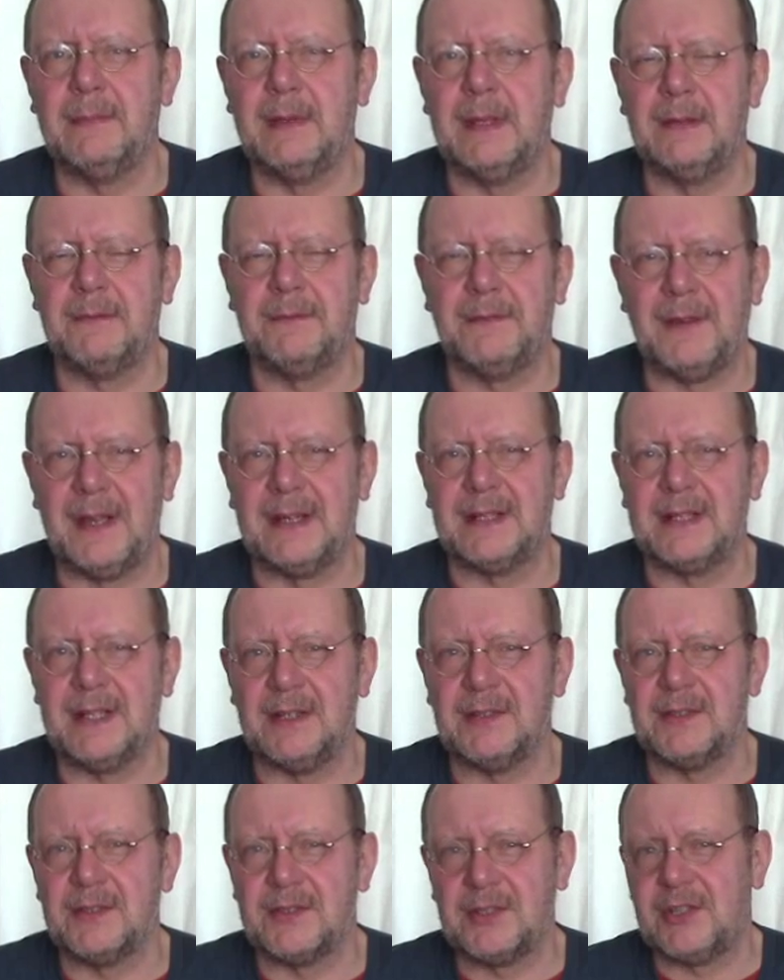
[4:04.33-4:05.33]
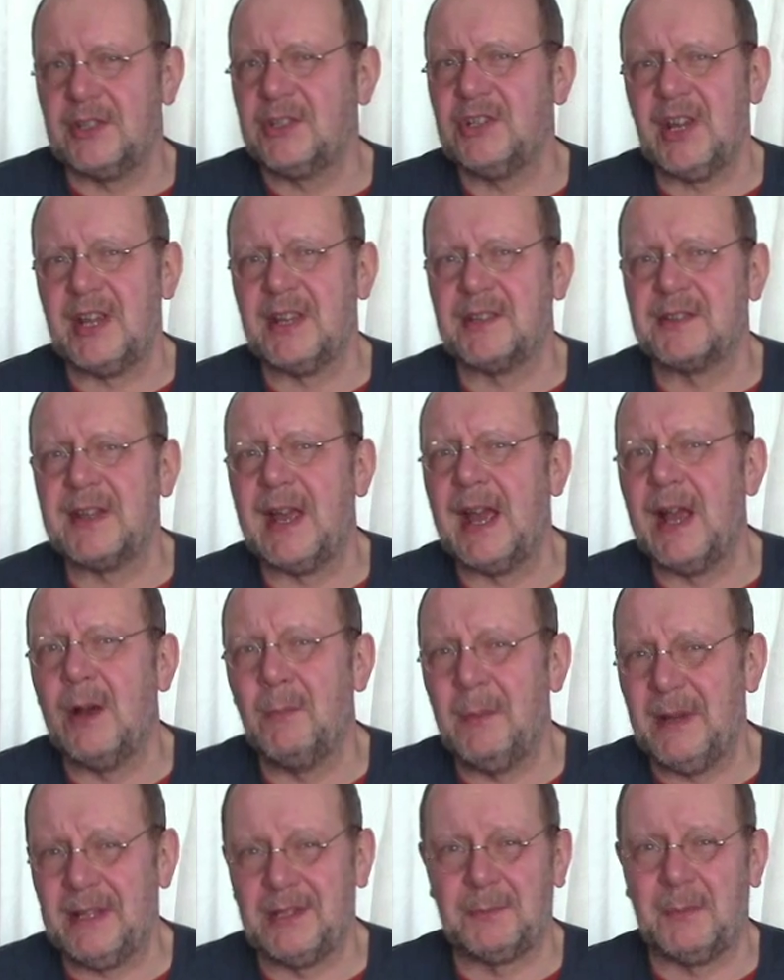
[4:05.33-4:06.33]
In fact, it suggests that our
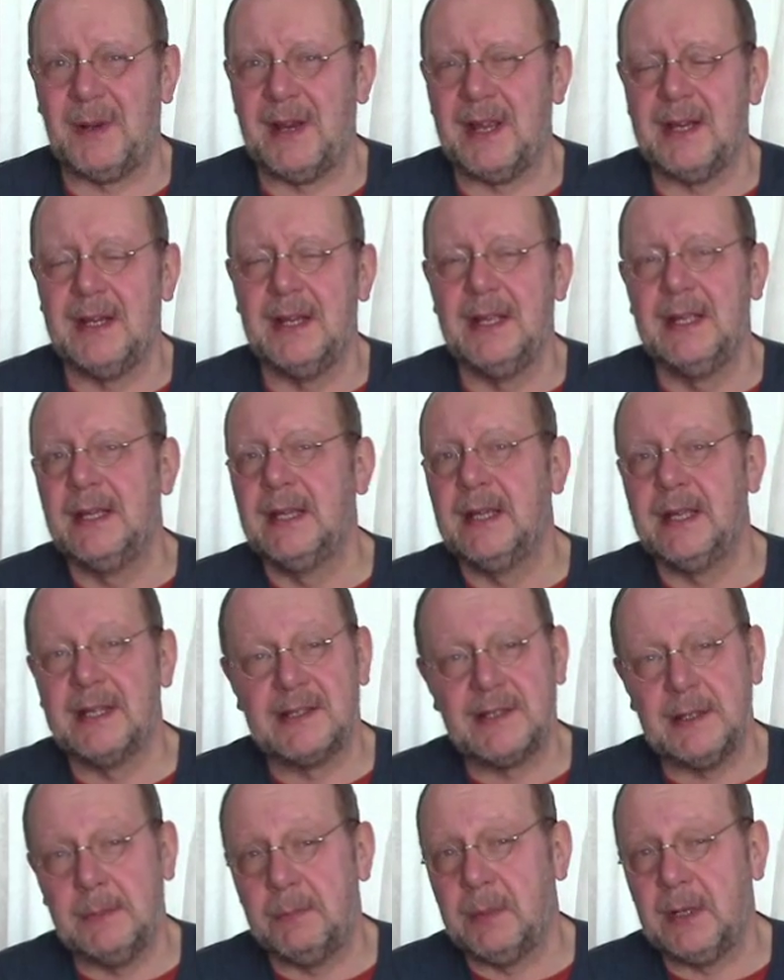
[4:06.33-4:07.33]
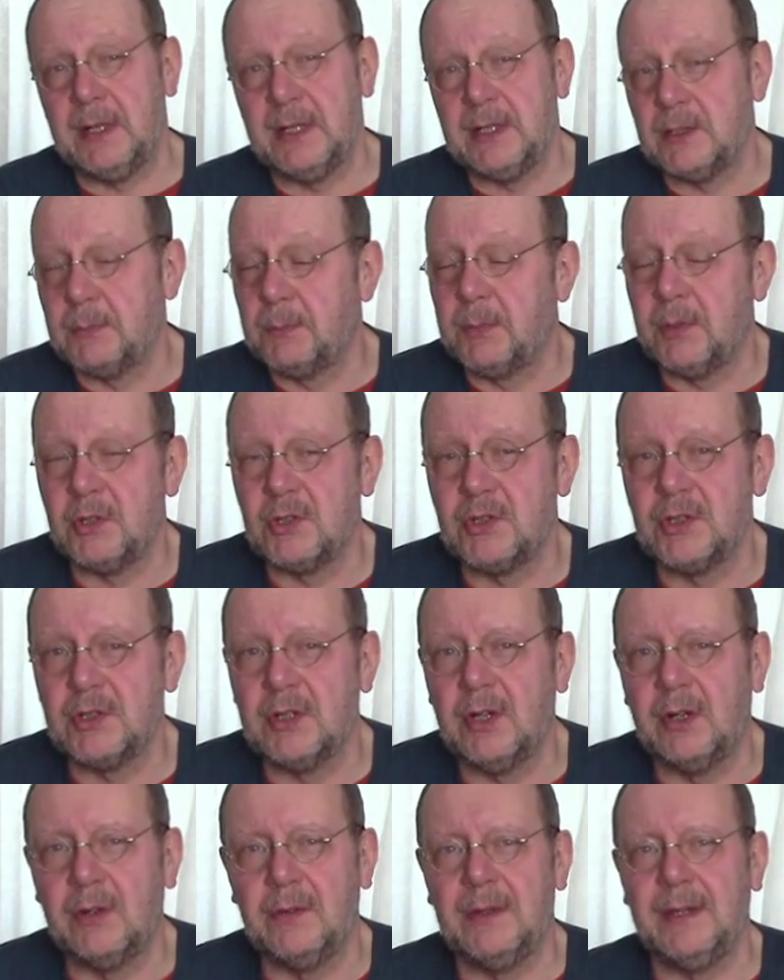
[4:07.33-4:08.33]
best plan is simply to push
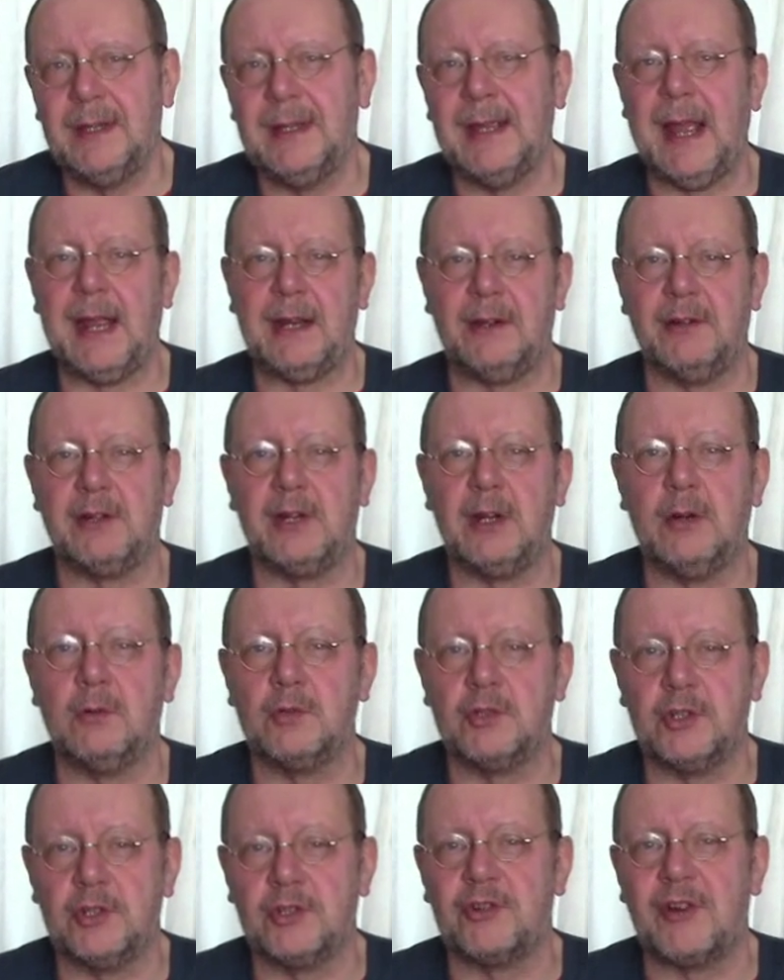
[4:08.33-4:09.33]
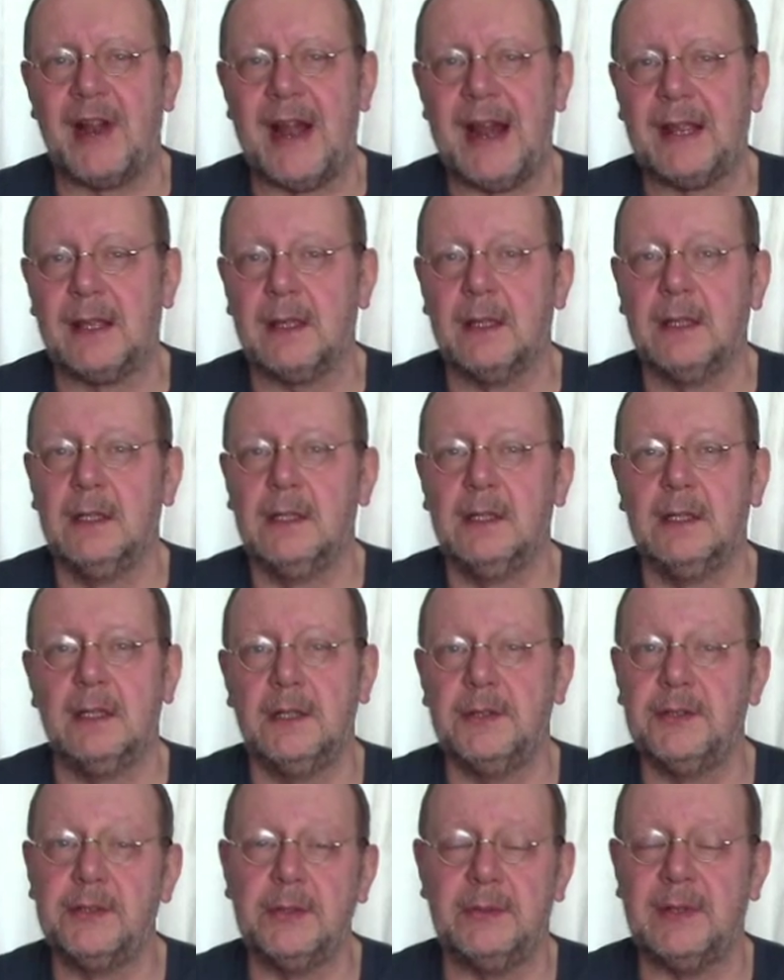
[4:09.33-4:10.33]
on the agriculture track
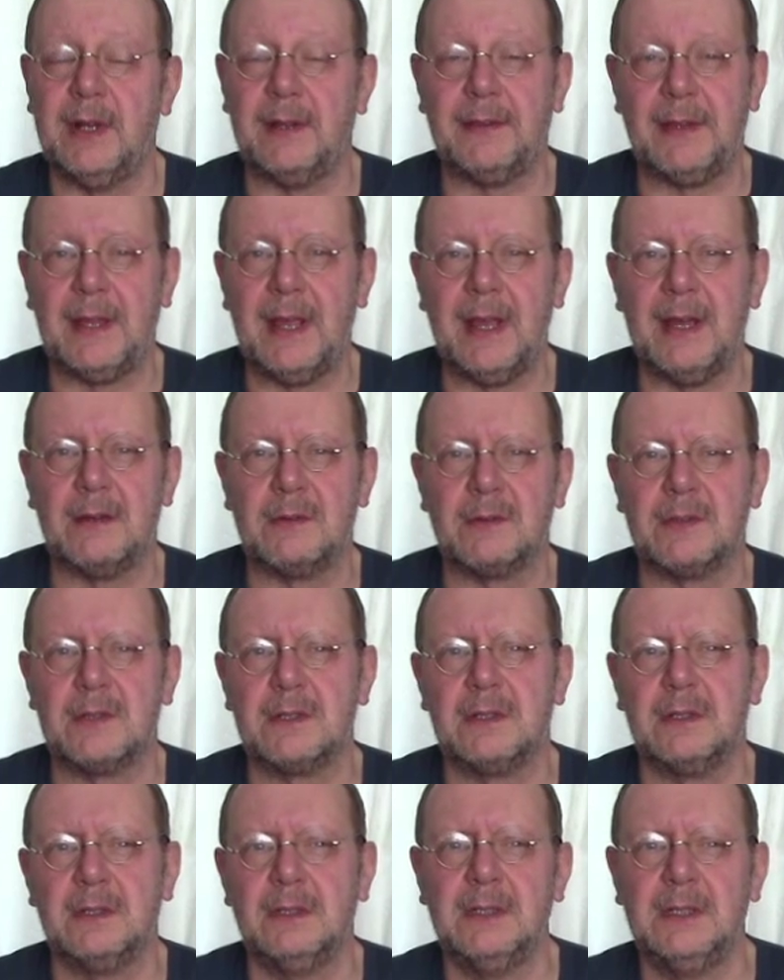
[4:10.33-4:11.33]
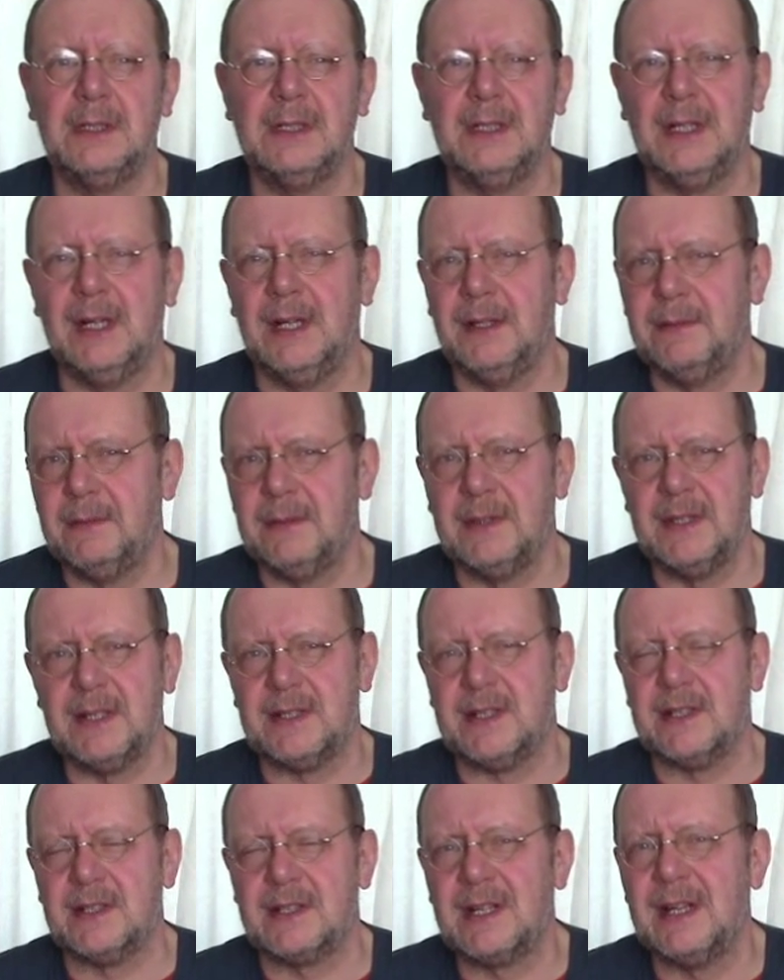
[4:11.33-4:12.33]
and do nothing else, and
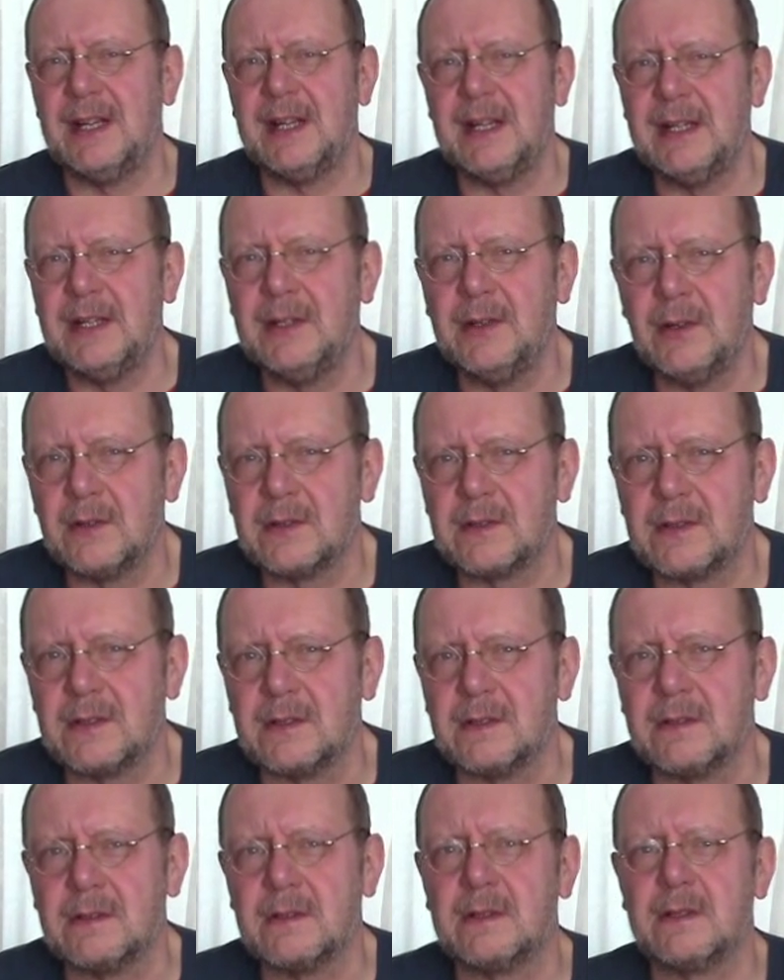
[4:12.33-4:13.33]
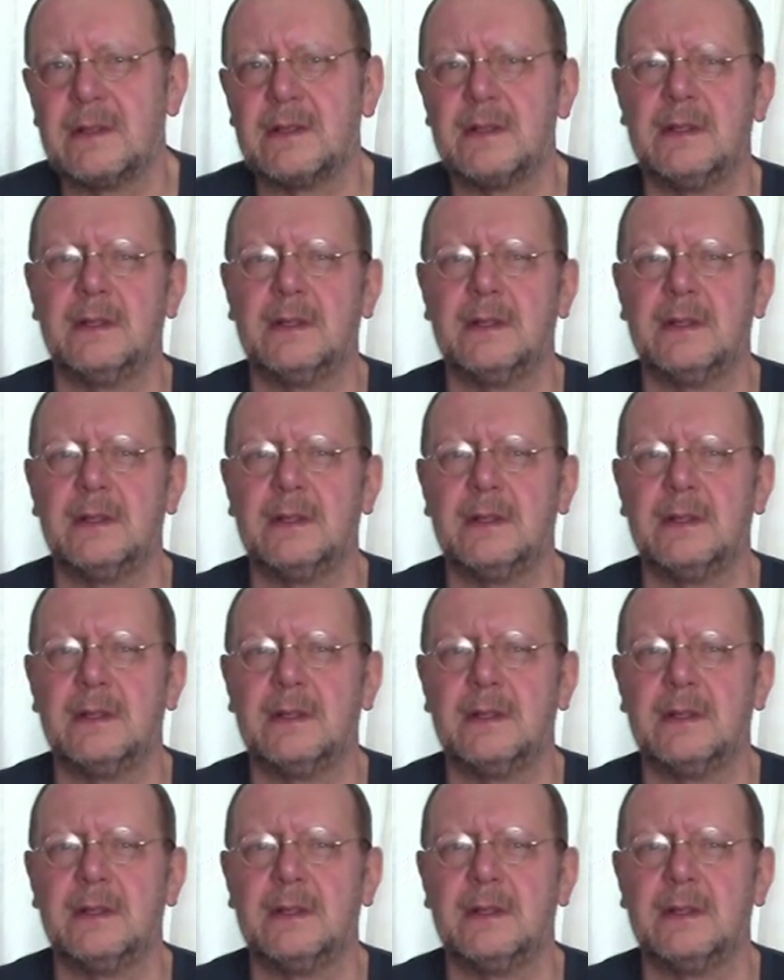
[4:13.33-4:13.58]
this is clearly nonsense.